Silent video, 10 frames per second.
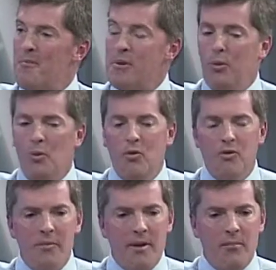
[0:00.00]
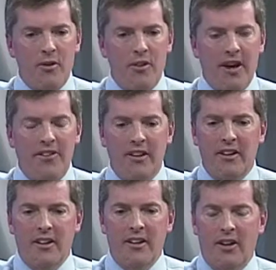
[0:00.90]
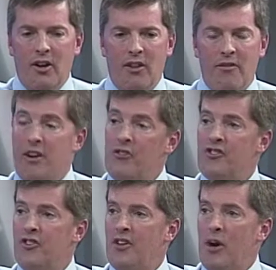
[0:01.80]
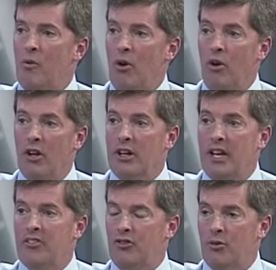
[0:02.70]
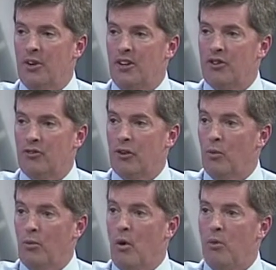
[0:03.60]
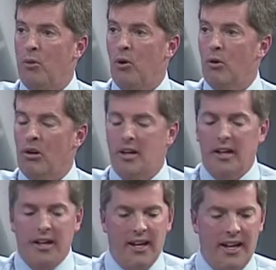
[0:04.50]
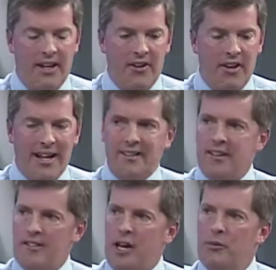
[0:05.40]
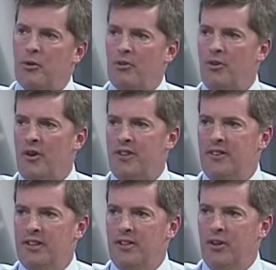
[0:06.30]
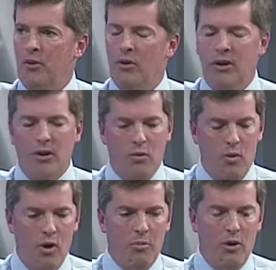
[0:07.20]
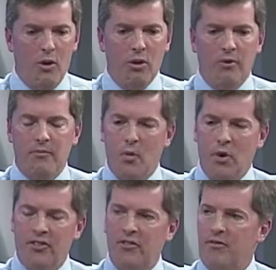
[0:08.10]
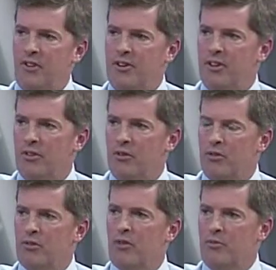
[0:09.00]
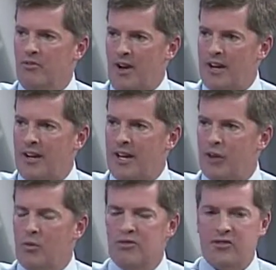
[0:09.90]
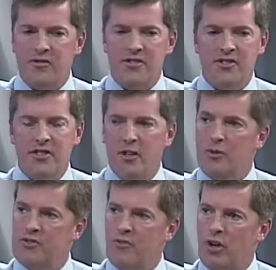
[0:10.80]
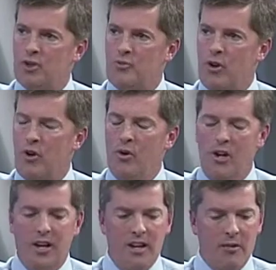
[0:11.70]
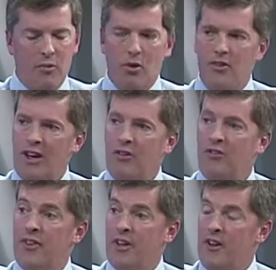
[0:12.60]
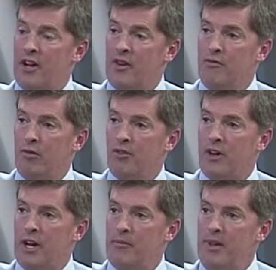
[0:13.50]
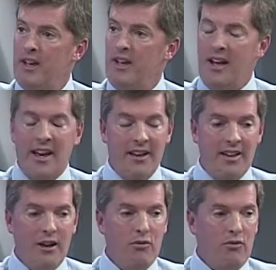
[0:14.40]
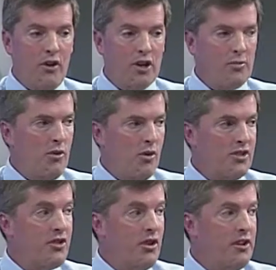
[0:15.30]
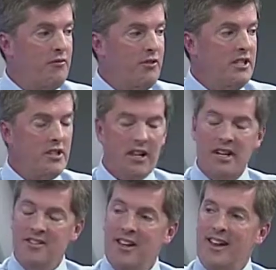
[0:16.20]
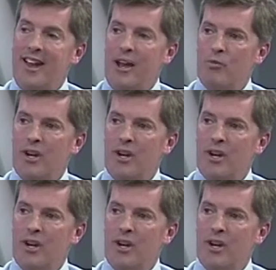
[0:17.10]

People will remember that you know the veterans in town were all against doing a district with Walpole, mm -hmm. and at that time it was the right thing to do. Walpole wasn't funding or, or providing adequate services. Neither was Foxborough. Both towns then hired full time and now Foxborough has gone and regionalized, and